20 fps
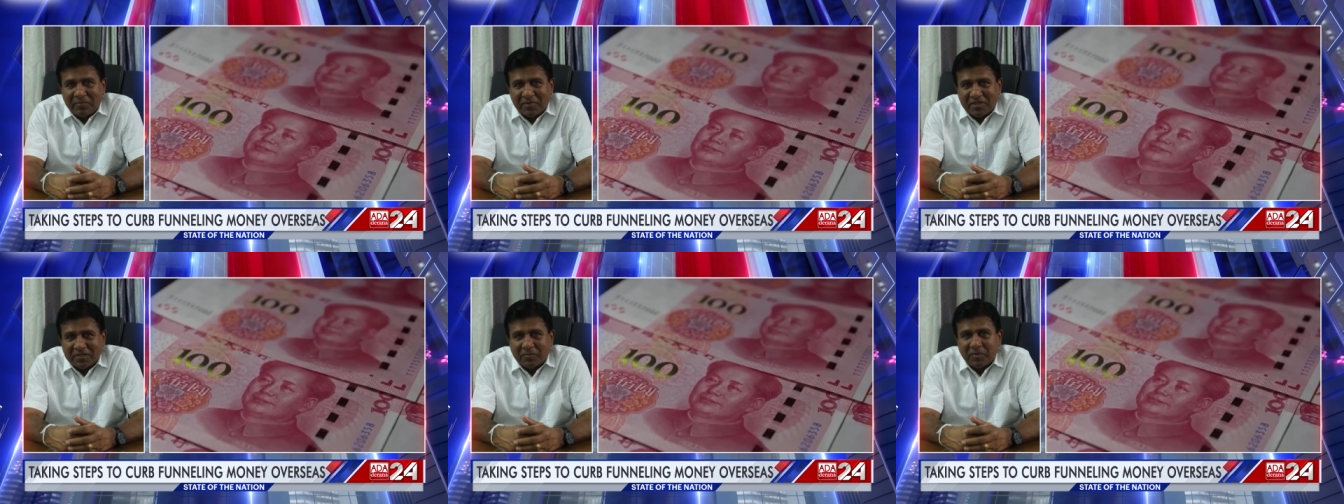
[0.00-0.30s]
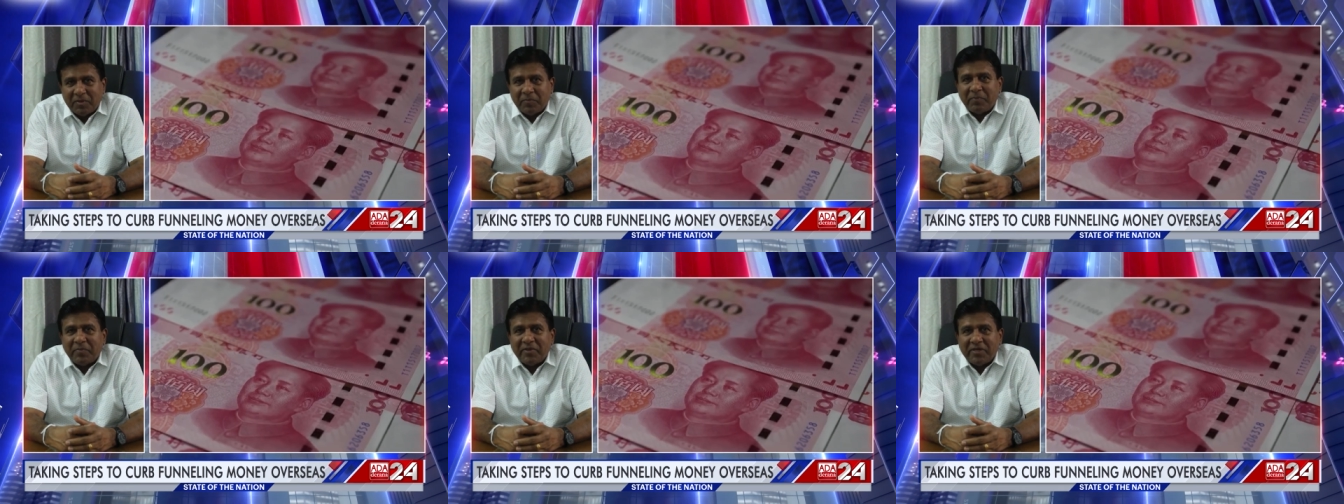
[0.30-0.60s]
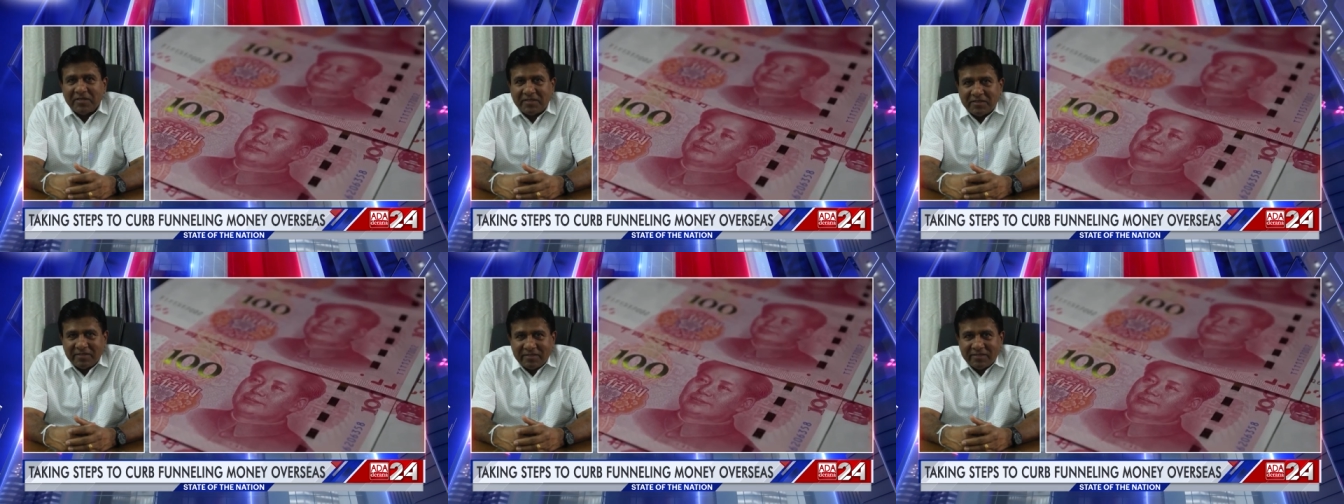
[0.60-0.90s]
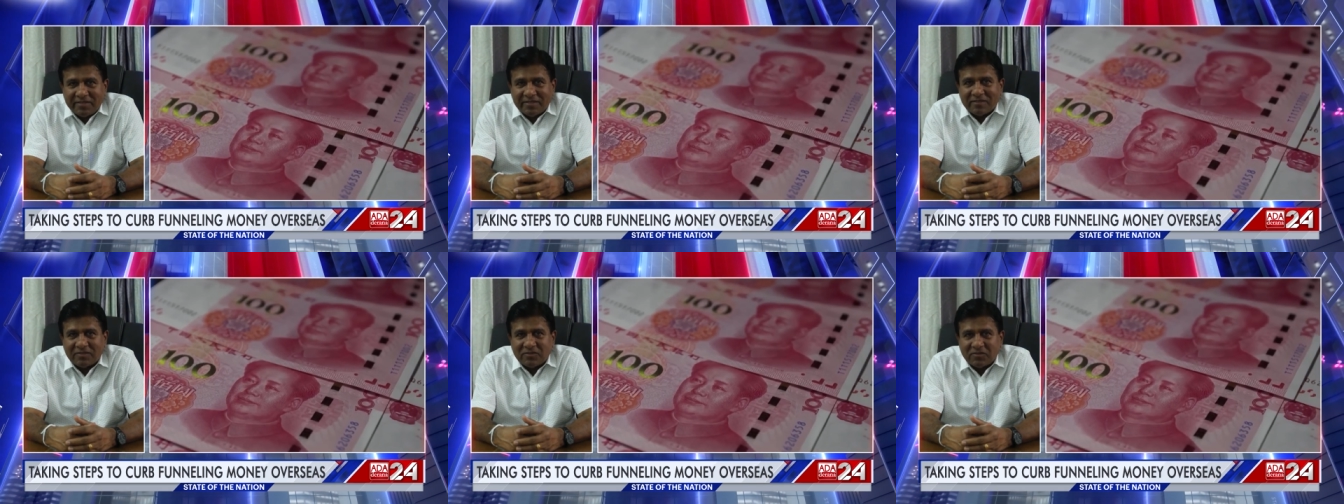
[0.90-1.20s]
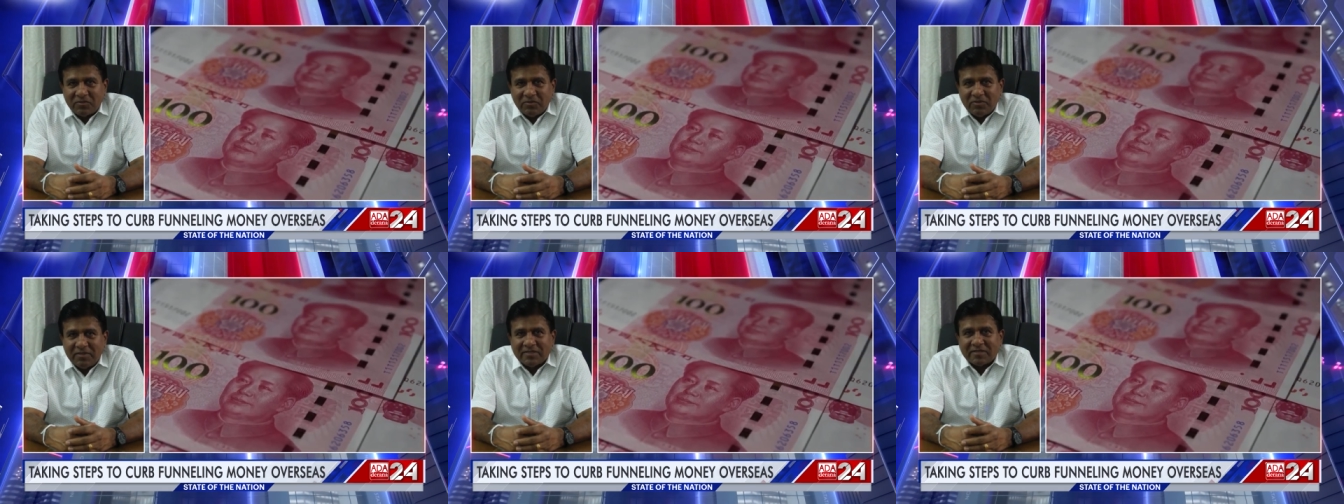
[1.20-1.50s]
must be paid to
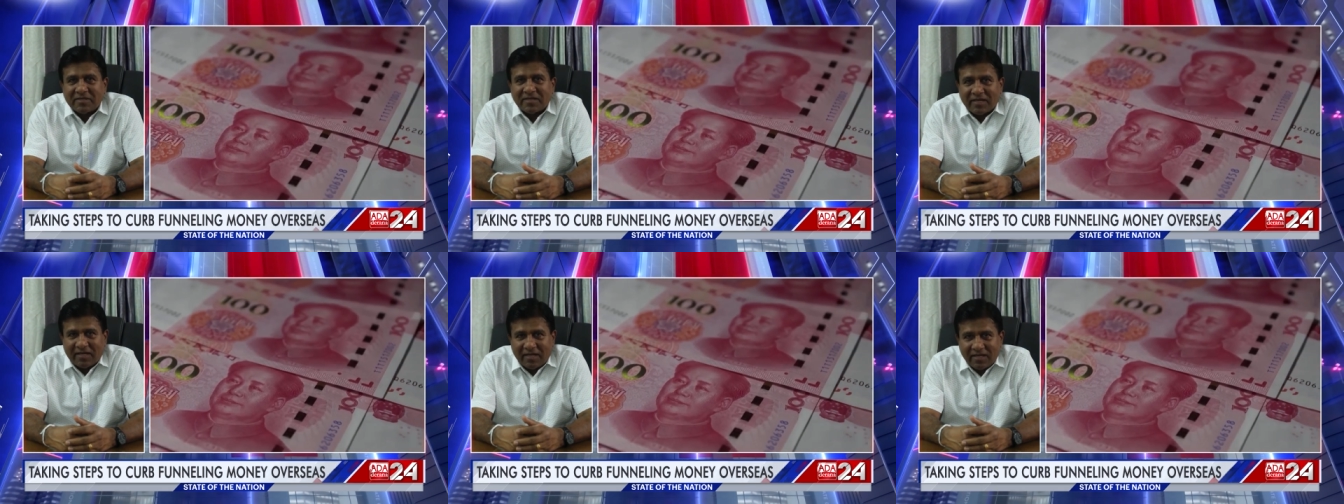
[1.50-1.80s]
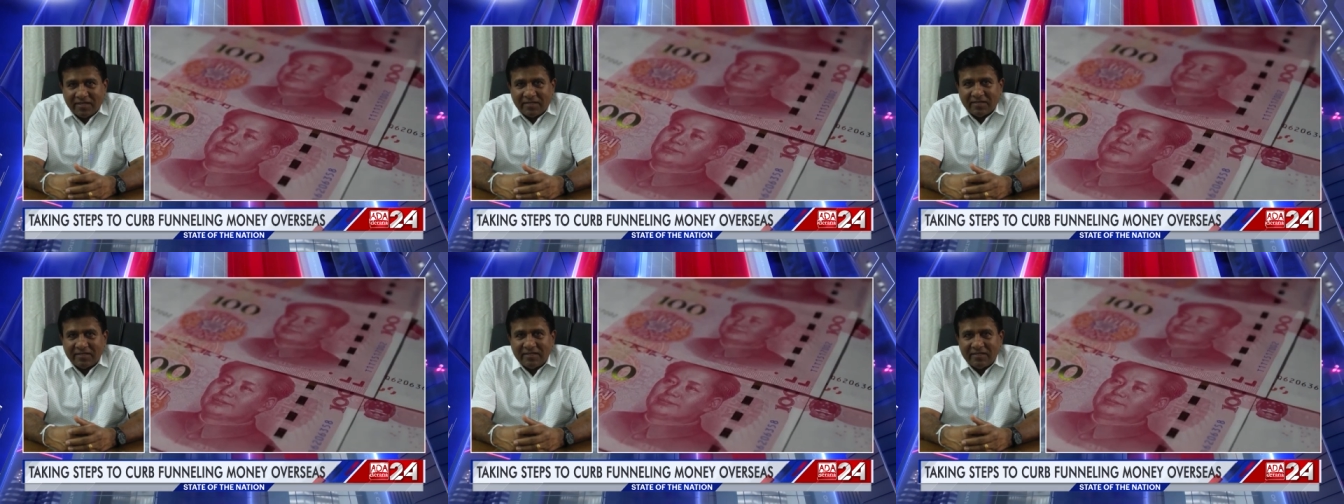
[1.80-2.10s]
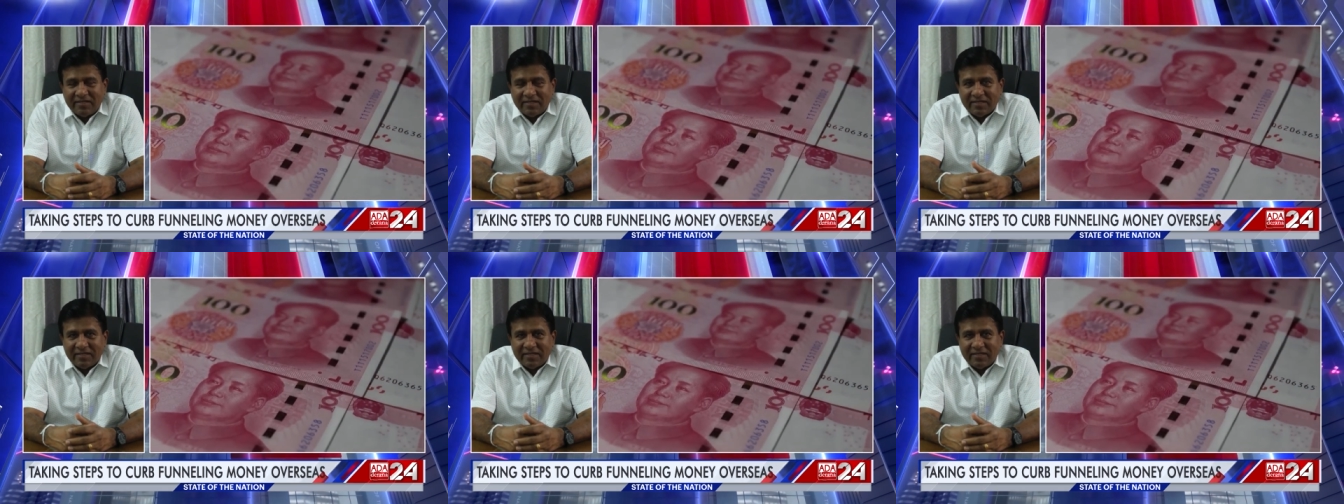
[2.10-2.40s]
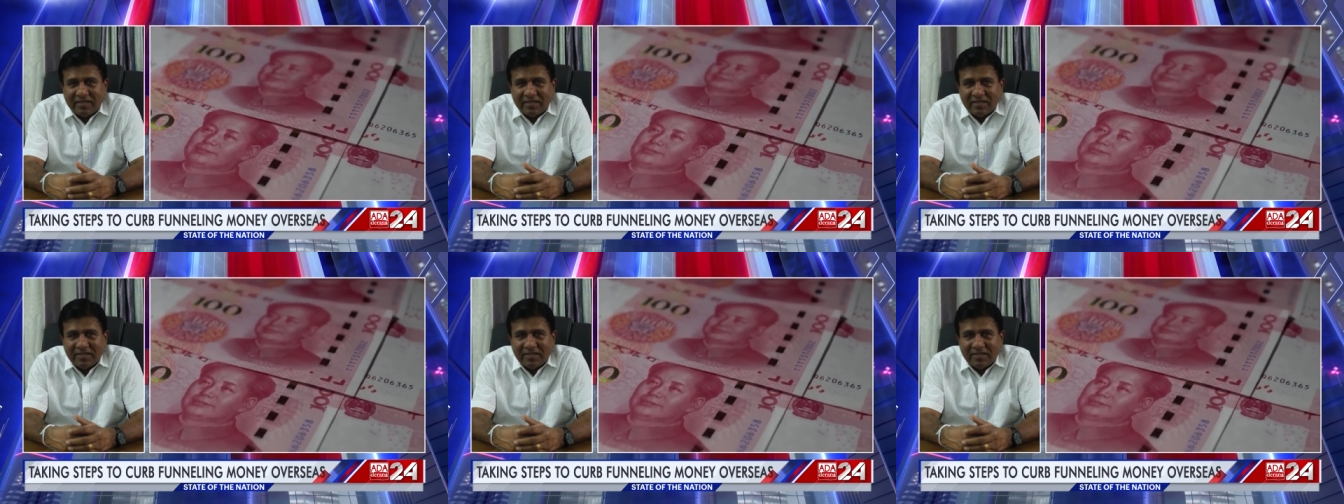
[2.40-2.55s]
this country